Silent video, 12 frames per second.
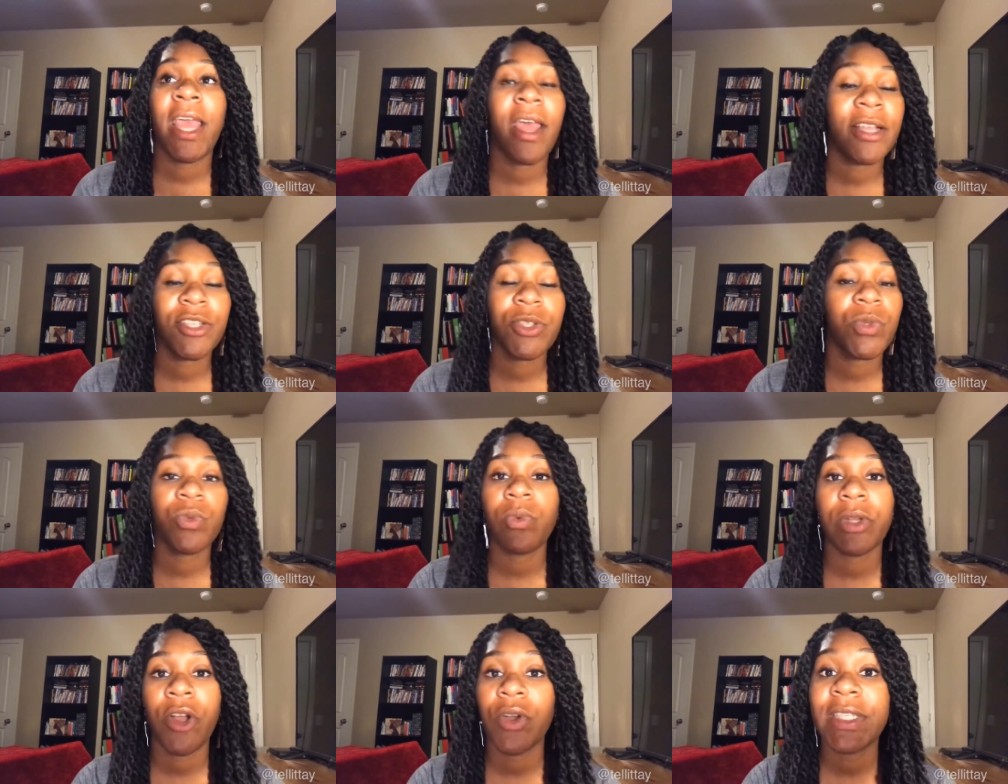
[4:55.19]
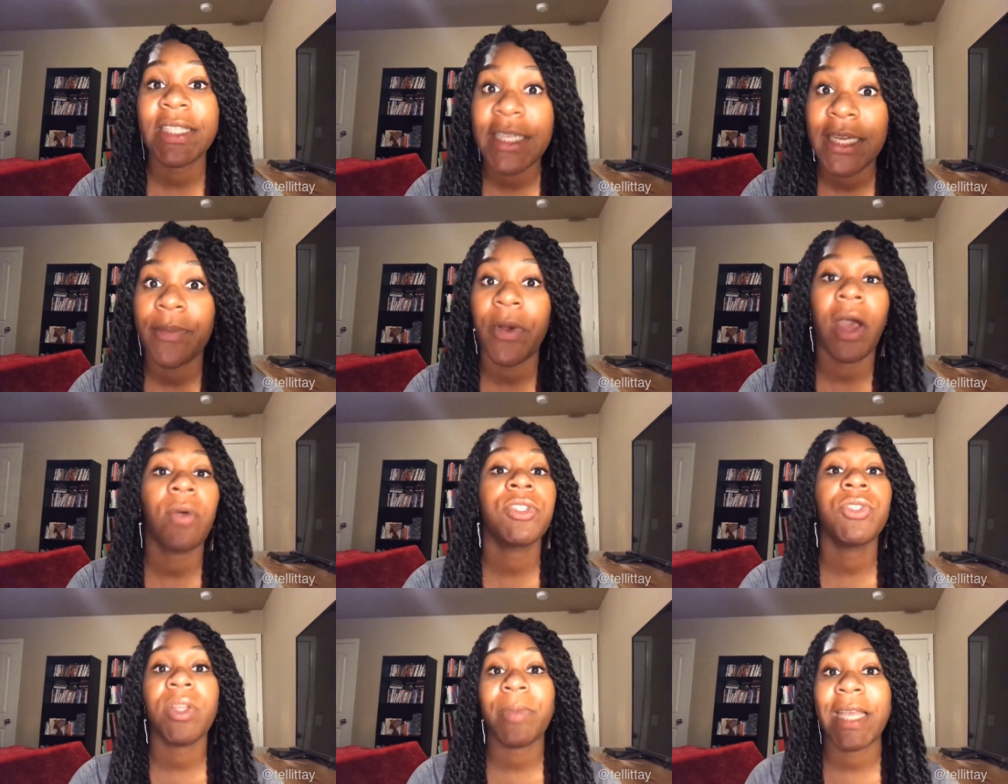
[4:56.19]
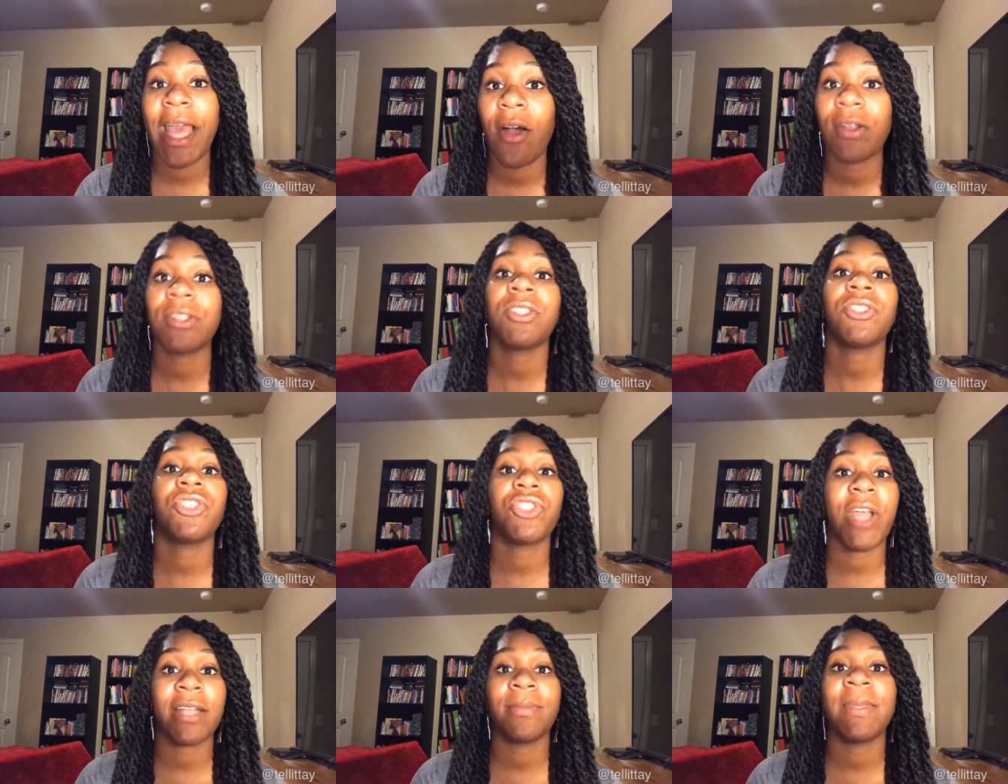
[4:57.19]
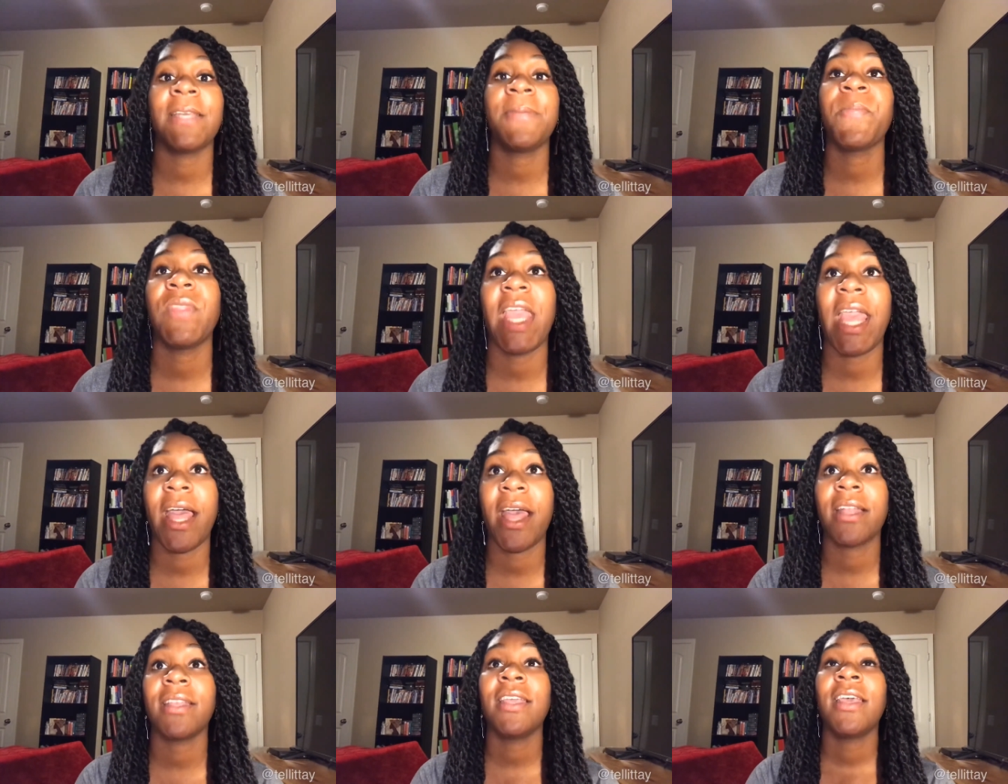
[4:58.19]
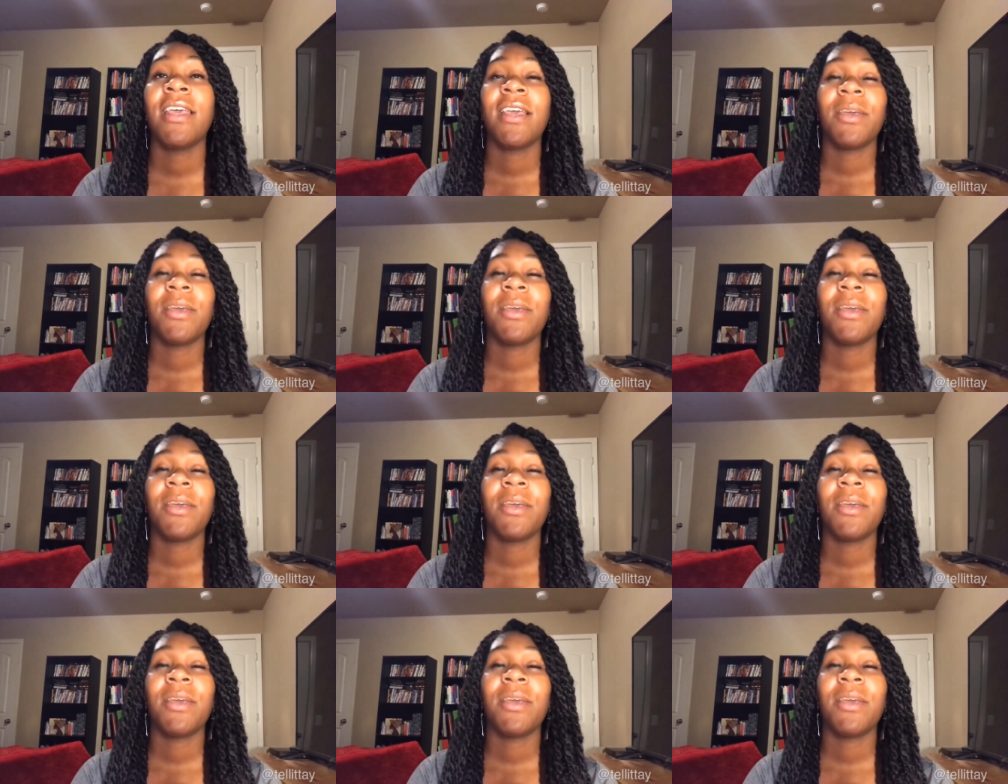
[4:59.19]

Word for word: And I just would go to sleep or I would do something else to distract me and